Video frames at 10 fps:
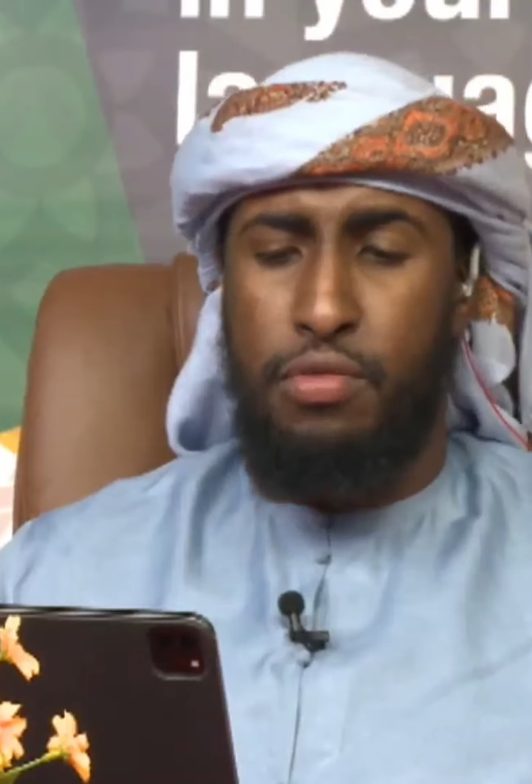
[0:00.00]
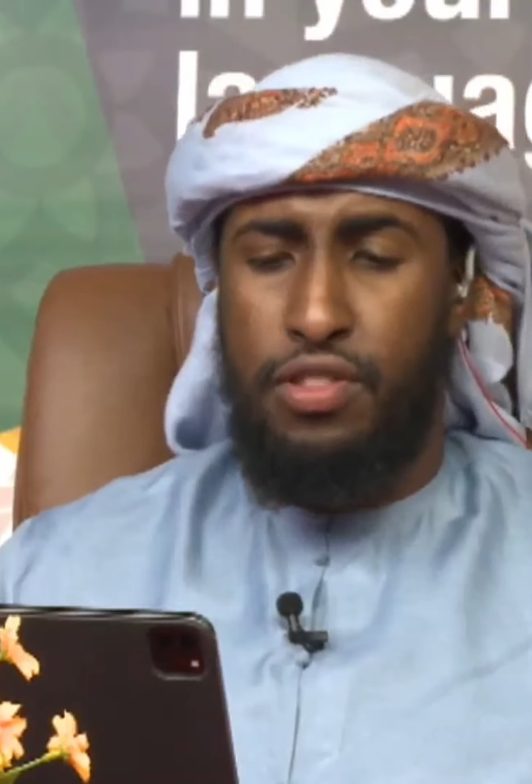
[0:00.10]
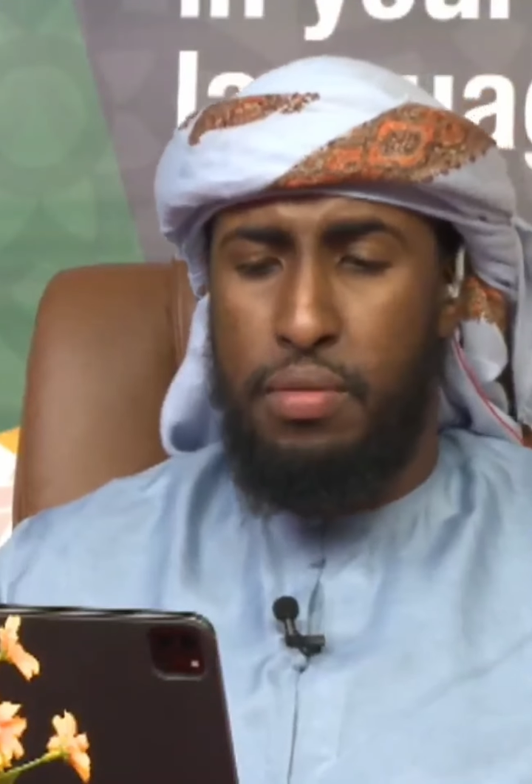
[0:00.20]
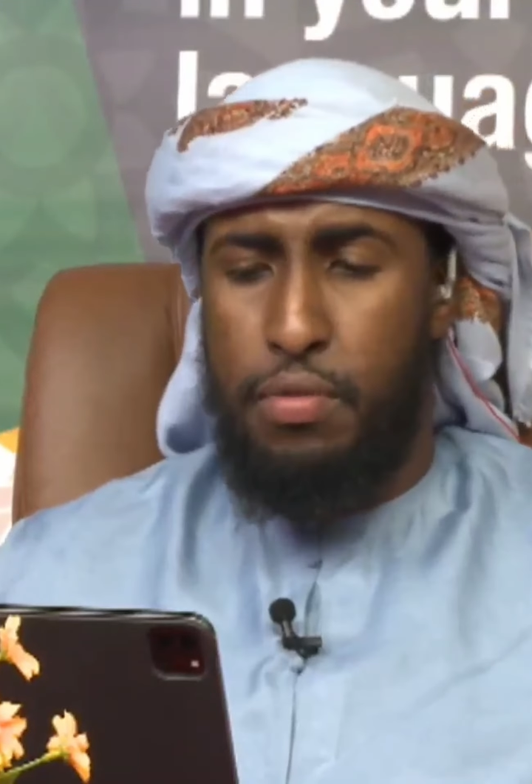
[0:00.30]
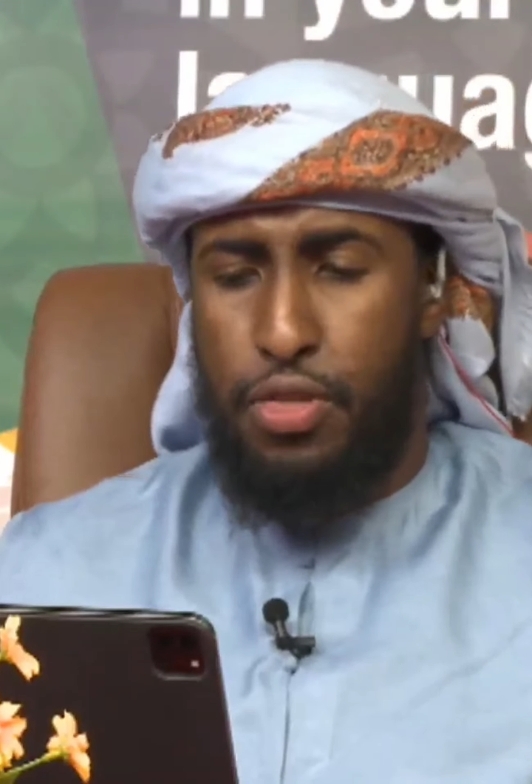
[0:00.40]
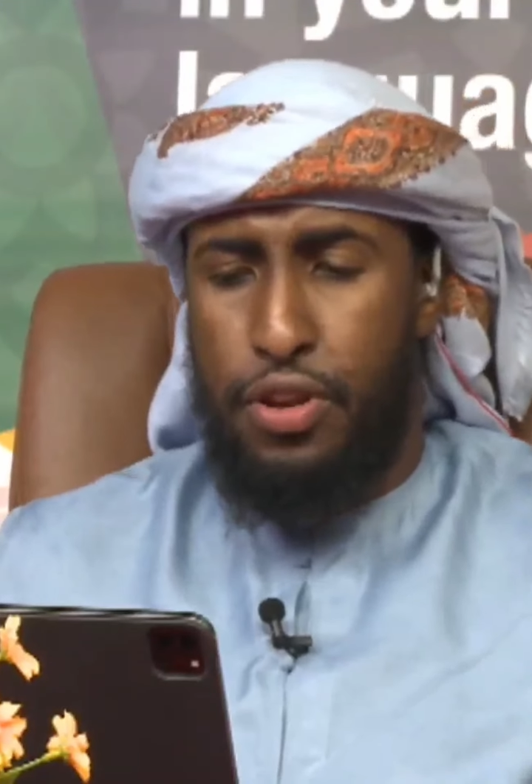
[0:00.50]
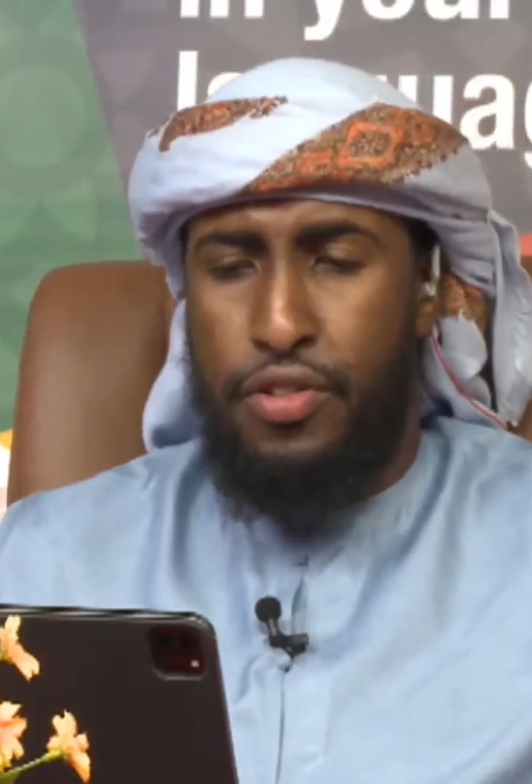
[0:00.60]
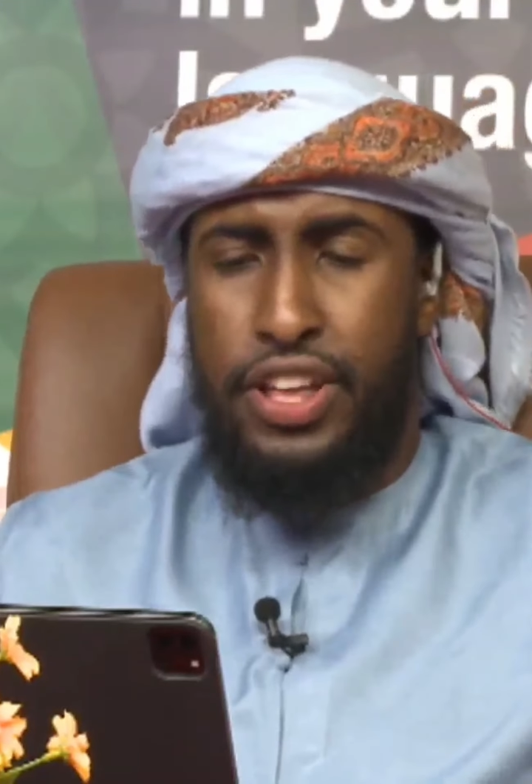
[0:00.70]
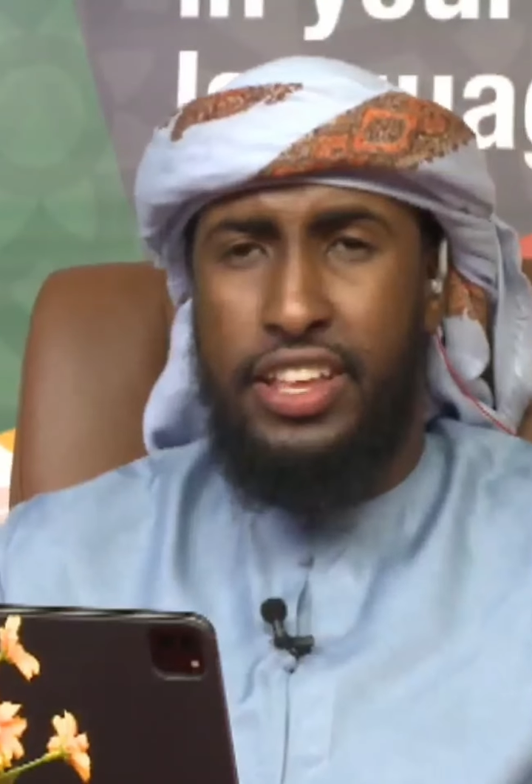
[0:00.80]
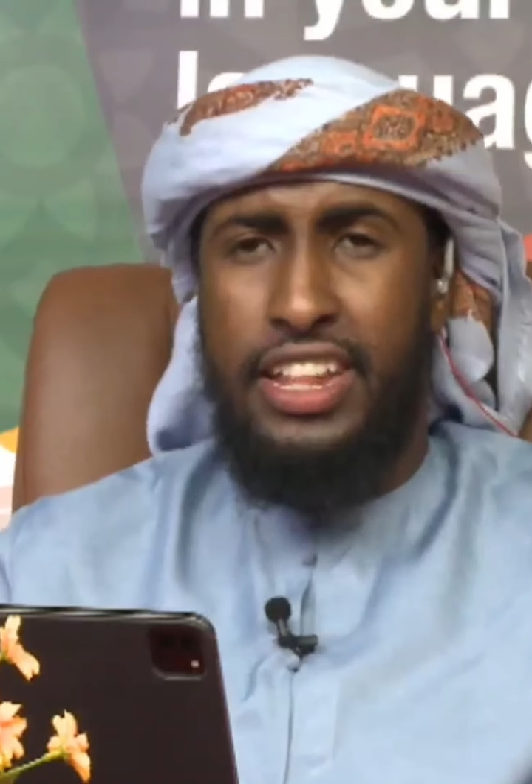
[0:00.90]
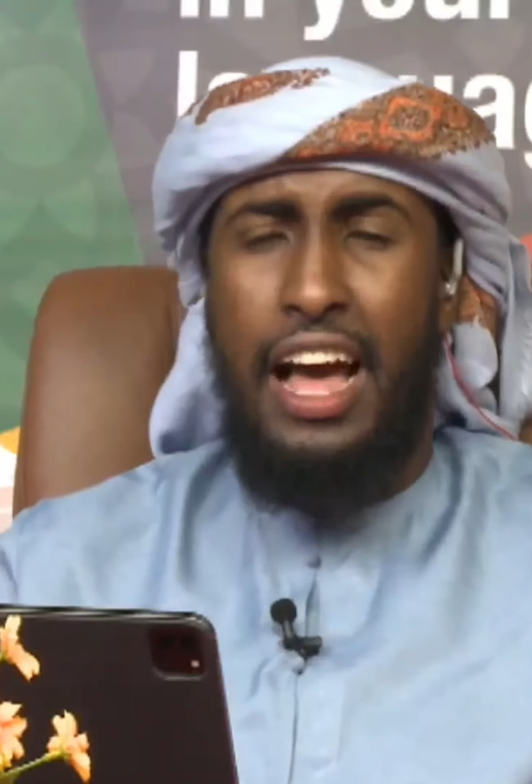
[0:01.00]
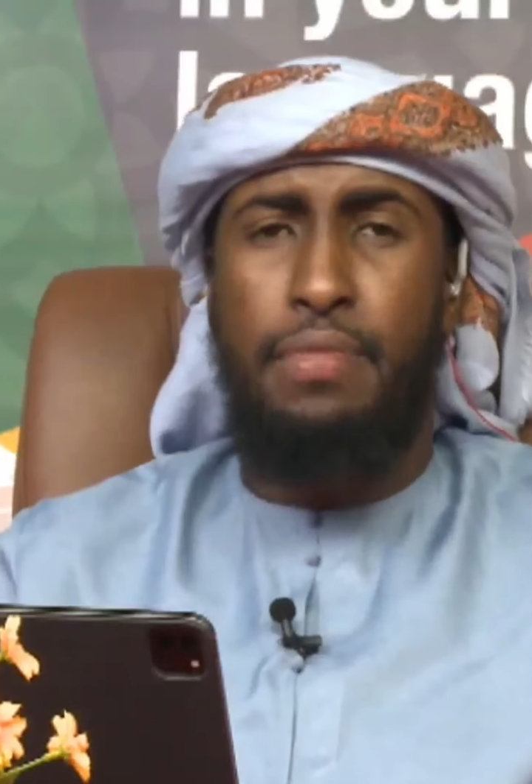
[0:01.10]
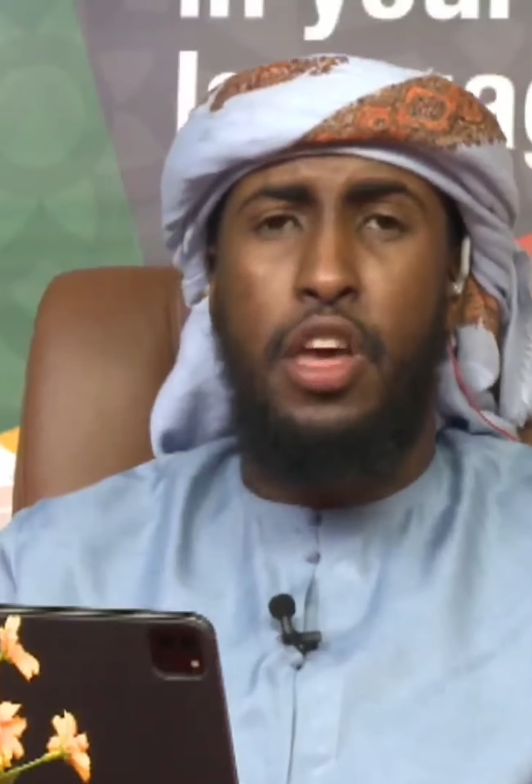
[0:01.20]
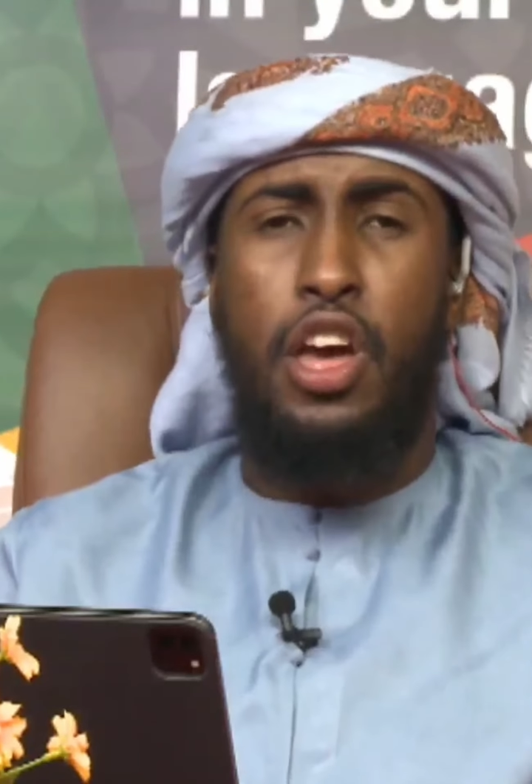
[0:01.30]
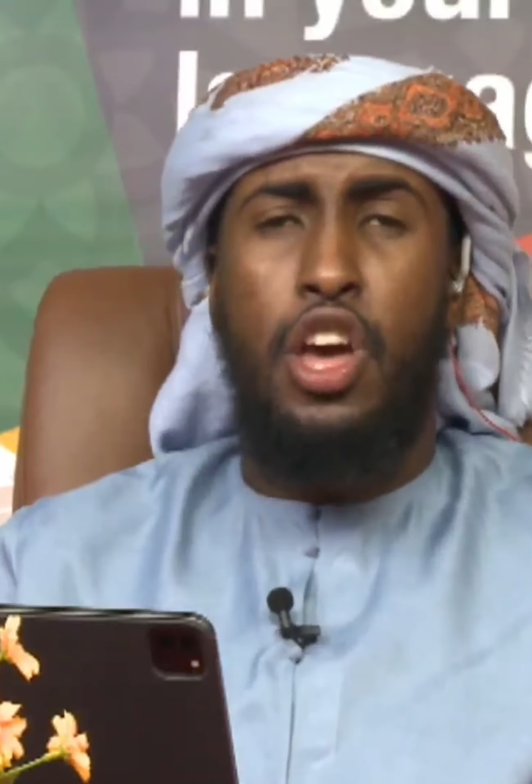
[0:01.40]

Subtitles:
Muslim both narrated that,